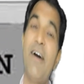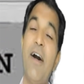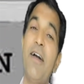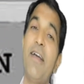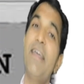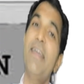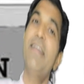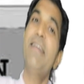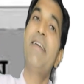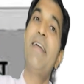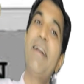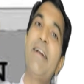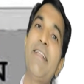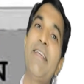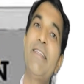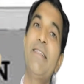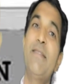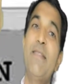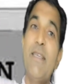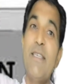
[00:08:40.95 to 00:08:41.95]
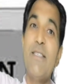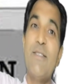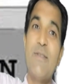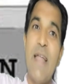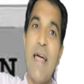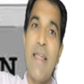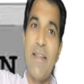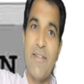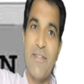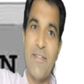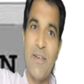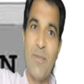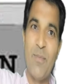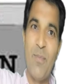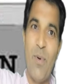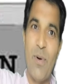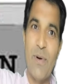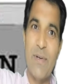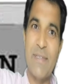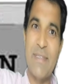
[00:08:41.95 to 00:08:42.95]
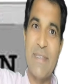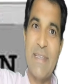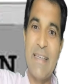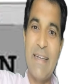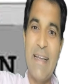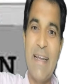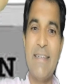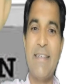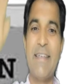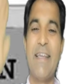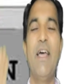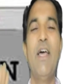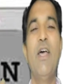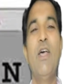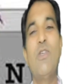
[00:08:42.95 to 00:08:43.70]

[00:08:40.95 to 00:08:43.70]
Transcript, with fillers: again getting this direction force, right?